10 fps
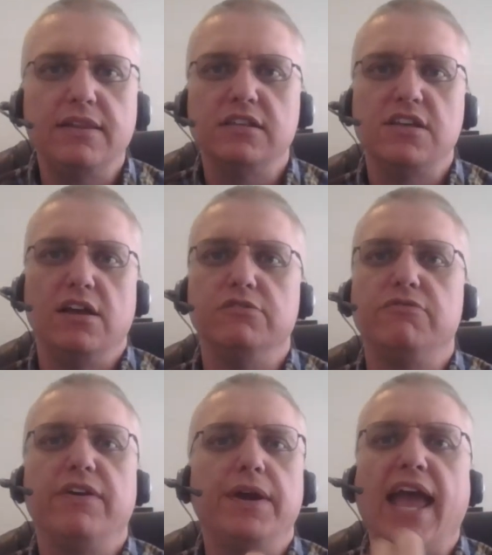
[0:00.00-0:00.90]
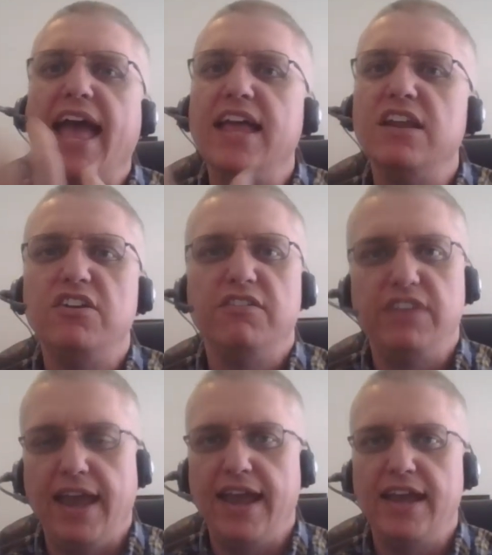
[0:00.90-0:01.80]
That sounds very end of
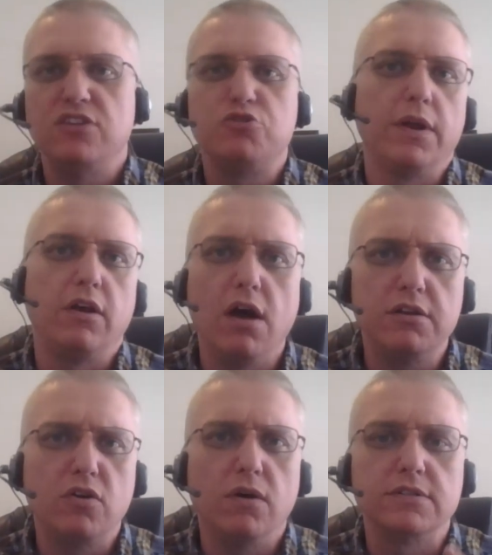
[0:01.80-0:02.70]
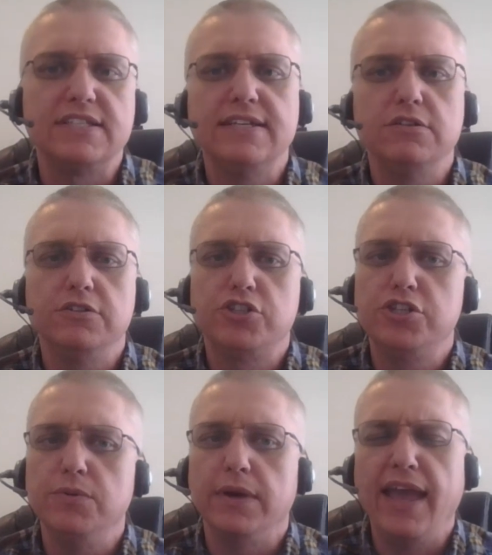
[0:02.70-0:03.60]
the age when God calls sinners
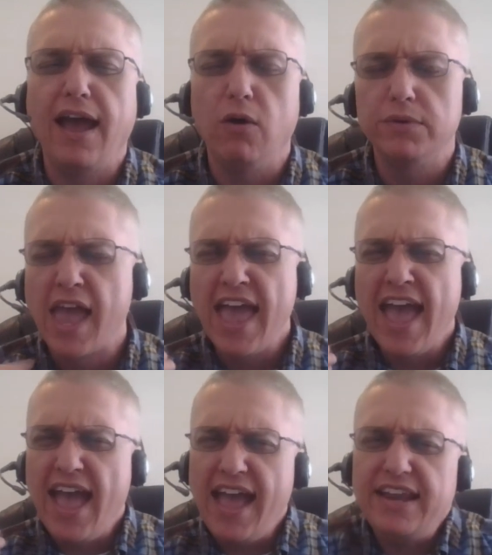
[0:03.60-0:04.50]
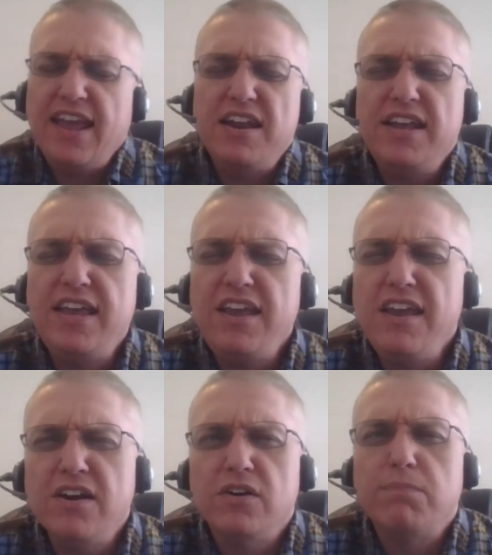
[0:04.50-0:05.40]
to account. And yet,
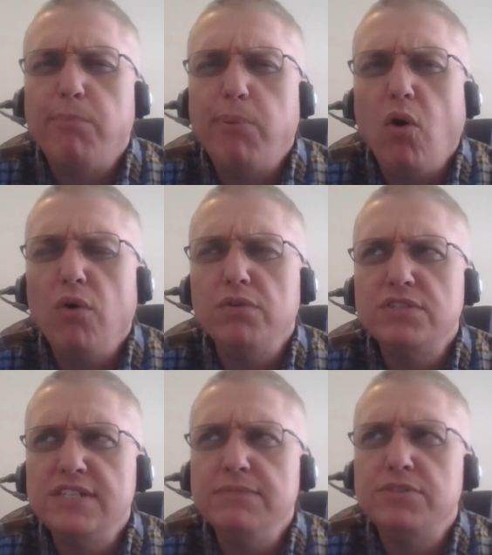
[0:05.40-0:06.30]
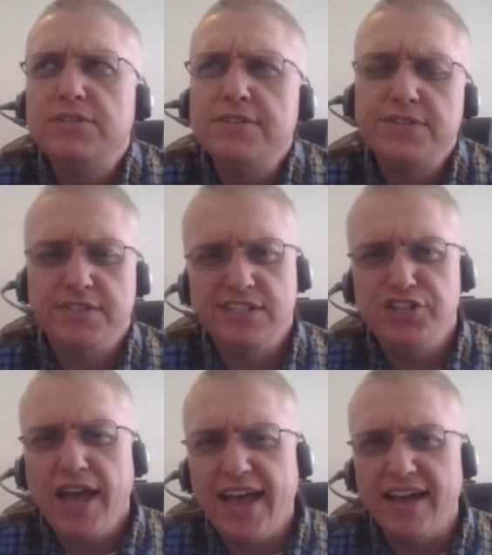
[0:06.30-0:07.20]
here, Paul seems to
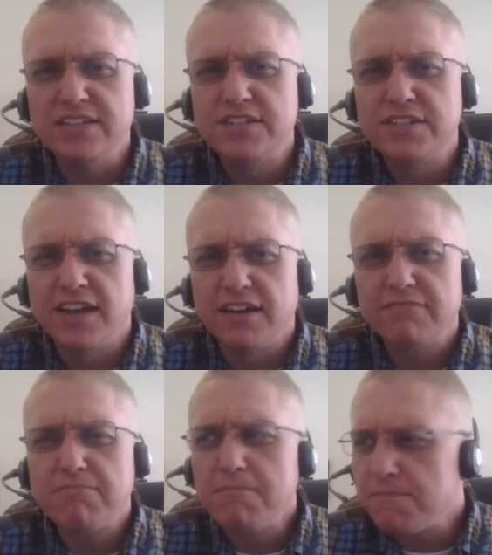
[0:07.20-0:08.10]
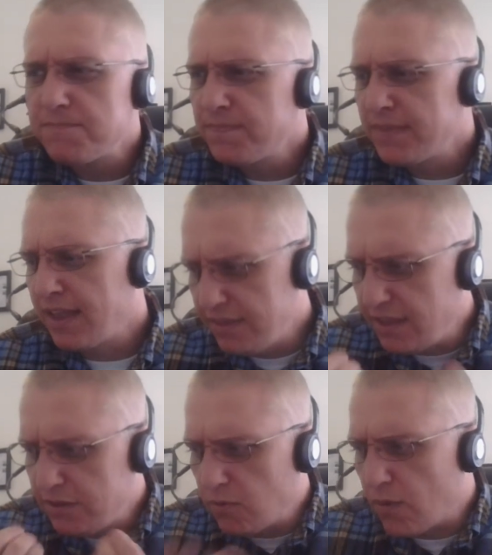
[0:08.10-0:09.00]
suggest
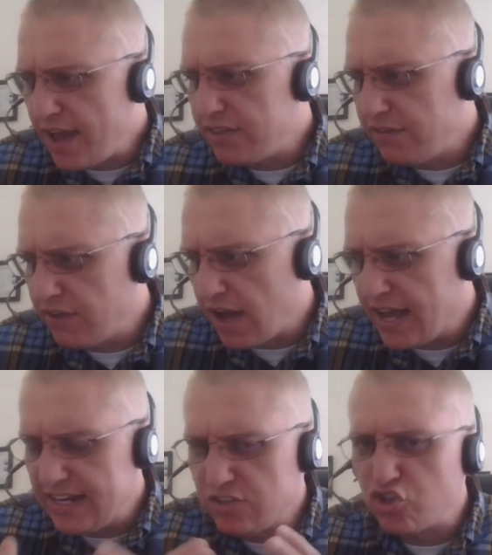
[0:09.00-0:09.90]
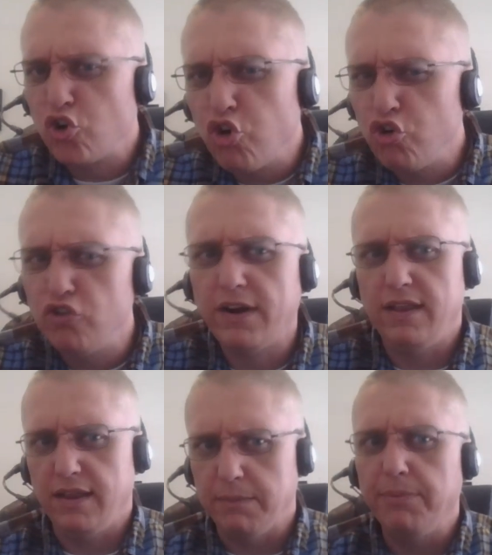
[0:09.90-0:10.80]
that the wrath of God is
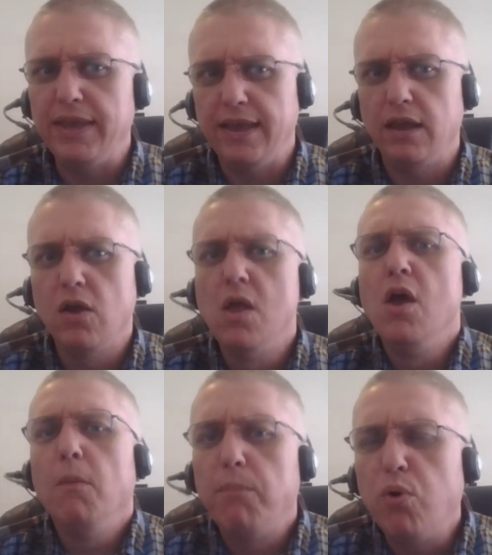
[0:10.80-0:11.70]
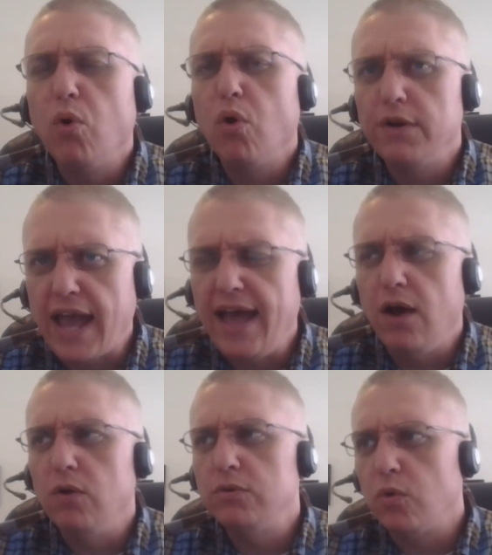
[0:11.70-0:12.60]
currently being poured
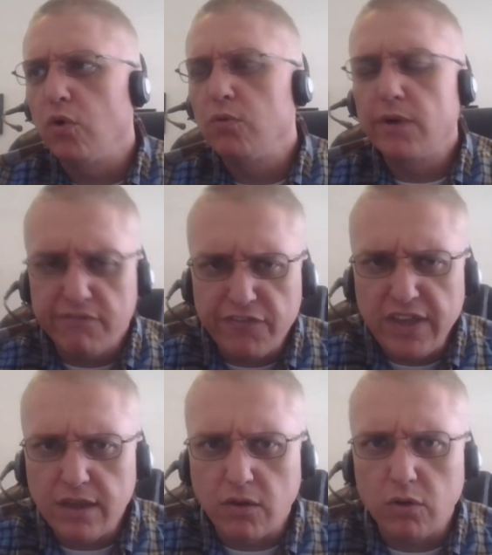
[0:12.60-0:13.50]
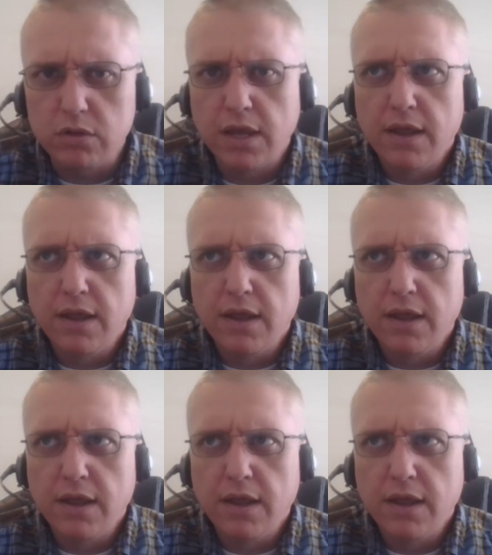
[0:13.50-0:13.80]
out or revealed